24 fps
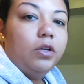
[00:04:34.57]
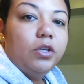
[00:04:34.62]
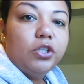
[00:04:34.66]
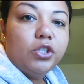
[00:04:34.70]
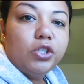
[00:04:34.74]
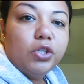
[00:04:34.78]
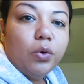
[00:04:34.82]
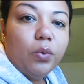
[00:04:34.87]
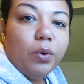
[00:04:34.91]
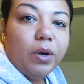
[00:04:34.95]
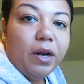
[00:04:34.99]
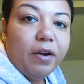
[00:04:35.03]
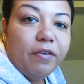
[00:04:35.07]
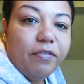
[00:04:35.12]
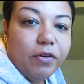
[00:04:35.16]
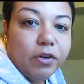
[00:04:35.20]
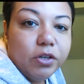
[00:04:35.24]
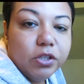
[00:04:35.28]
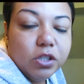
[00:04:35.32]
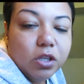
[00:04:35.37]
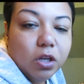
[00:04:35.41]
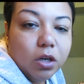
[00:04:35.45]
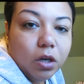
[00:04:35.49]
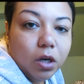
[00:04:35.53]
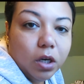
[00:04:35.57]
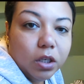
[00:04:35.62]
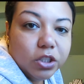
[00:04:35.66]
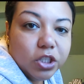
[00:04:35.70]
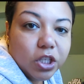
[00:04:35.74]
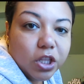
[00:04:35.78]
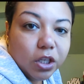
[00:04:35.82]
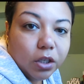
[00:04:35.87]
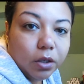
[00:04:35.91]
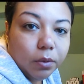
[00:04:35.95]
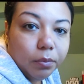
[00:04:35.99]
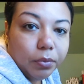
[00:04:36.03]
So when I first log
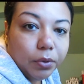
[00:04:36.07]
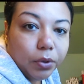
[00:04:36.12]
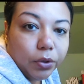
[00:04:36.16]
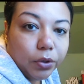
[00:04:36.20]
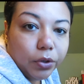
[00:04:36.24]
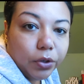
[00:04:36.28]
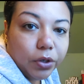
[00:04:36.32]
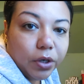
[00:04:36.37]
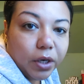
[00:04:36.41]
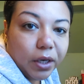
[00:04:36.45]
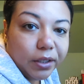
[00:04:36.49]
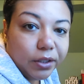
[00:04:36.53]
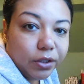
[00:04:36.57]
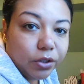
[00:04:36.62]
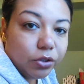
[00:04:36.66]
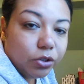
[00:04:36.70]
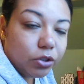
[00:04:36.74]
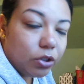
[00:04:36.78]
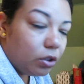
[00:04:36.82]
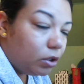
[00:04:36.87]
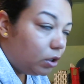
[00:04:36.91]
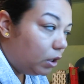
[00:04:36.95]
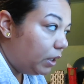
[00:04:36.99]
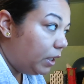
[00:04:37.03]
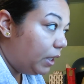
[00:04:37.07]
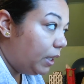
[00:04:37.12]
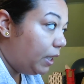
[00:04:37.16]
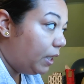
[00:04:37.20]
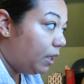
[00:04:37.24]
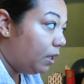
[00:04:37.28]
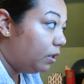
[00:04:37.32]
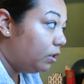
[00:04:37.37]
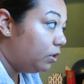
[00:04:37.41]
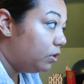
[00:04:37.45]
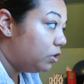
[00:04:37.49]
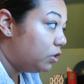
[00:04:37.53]
onto the computer, I
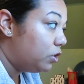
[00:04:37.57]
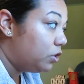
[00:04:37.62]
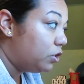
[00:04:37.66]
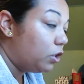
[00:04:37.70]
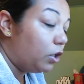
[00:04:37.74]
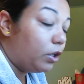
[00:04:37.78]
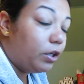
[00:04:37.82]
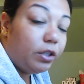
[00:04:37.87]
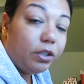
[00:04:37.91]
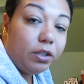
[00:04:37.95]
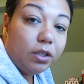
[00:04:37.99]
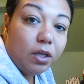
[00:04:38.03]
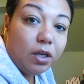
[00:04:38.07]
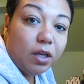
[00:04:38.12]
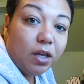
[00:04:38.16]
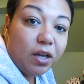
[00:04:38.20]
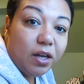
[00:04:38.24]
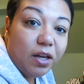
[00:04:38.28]
usually start